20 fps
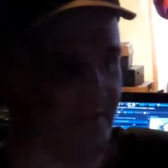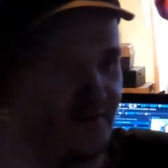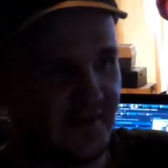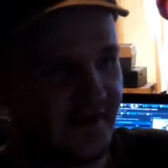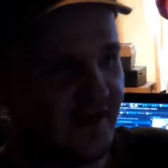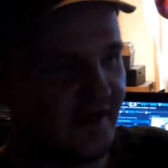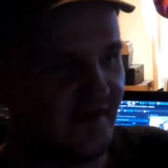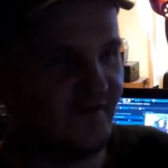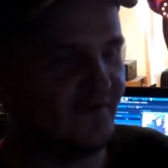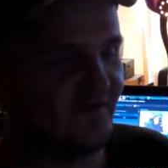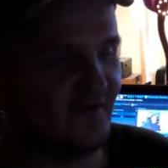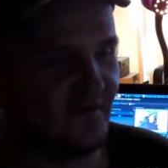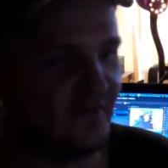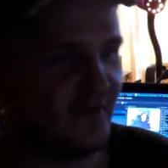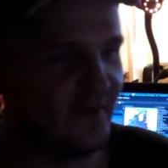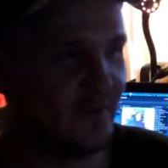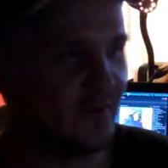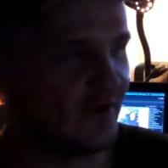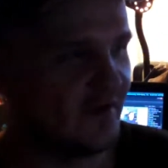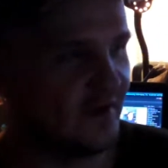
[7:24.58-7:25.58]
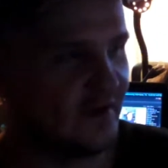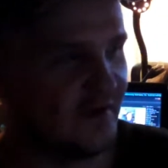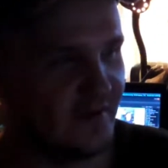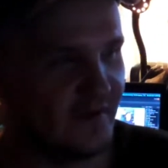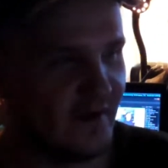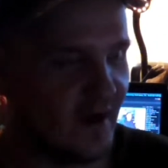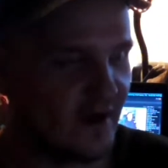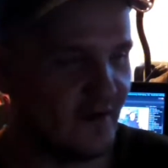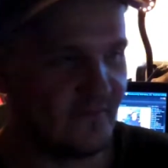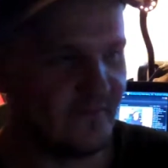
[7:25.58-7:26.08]
little kids over the
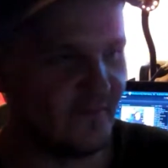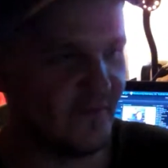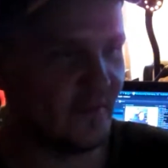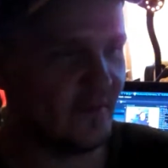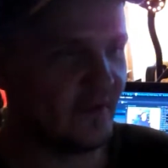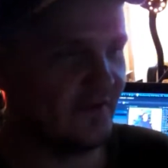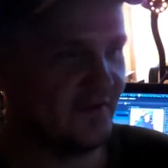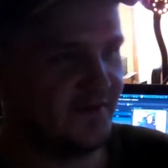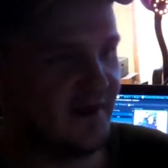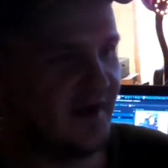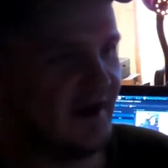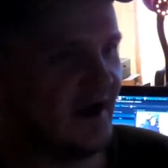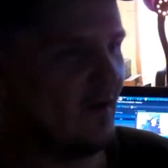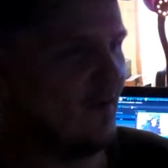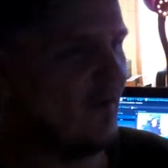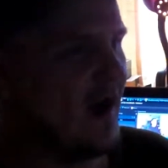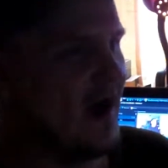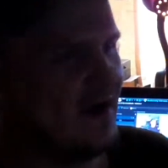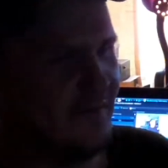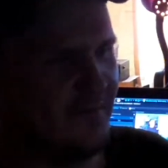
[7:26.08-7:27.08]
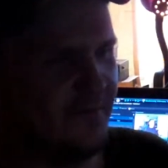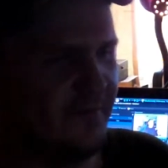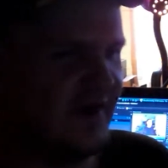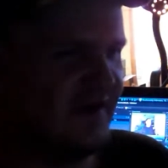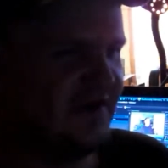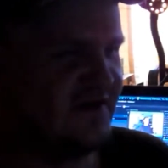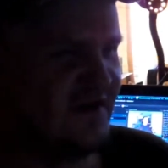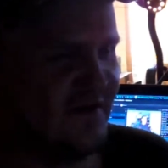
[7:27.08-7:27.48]
world, all over the world. And, you know, well, if we